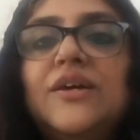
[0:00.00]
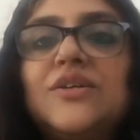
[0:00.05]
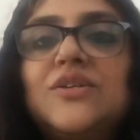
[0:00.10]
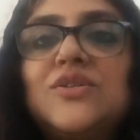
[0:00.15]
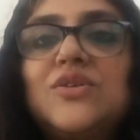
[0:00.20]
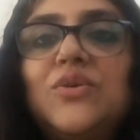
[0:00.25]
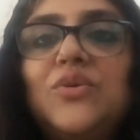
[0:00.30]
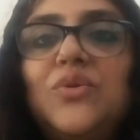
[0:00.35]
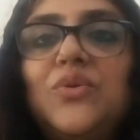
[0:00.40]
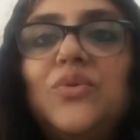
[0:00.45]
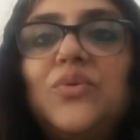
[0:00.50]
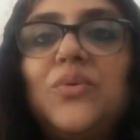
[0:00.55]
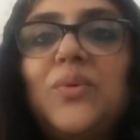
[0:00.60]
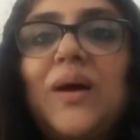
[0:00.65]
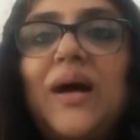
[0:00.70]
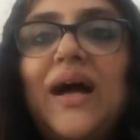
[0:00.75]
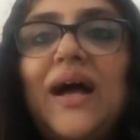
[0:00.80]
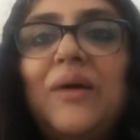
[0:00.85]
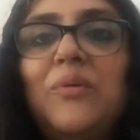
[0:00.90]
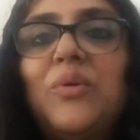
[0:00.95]

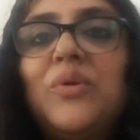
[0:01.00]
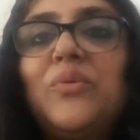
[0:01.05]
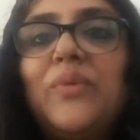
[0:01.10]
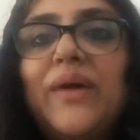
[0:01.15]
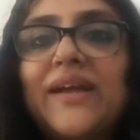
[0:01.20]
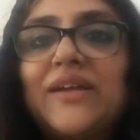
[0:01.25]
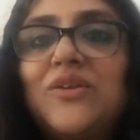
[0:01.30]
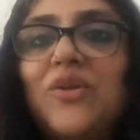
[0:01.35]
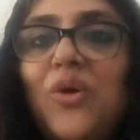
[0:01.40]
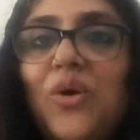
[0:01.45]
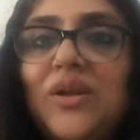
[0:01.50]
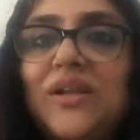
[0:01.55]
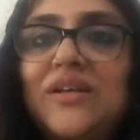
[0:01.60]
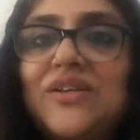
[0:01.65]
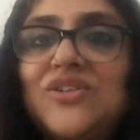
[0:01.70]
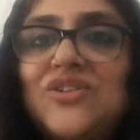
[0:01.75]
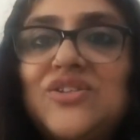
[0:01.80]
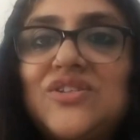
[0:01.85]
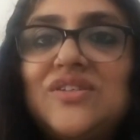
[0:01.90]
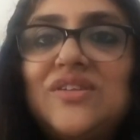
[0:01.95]
So I want to
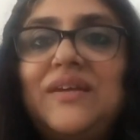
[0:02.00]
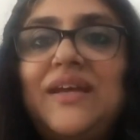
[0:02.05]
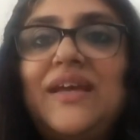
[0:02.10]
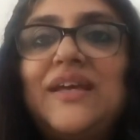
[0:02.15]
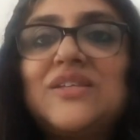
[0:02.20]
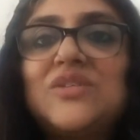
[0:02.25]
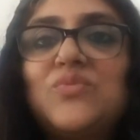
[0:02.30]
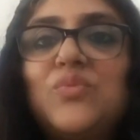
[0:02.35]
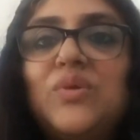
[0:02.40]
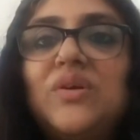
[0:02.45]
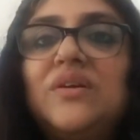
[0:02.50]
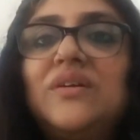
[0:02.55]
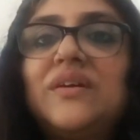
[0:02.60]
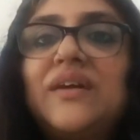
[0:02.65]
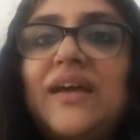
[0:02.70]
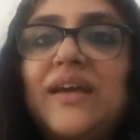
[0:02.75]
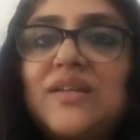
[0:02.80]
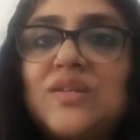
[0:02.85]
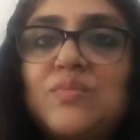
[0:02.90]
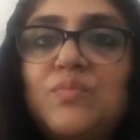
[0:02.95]
acknowledge his work,
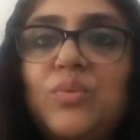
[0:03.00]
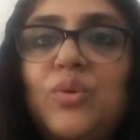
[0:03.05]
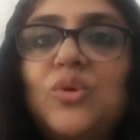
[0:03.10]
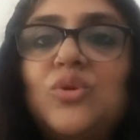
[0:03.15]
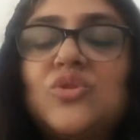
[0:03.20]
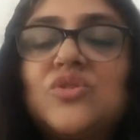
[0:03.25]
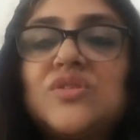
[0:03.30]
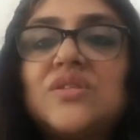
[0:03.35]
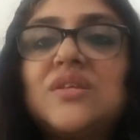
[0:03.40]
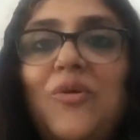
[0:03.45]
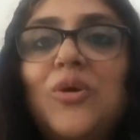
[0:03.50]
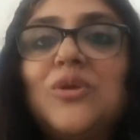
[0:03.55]
his books.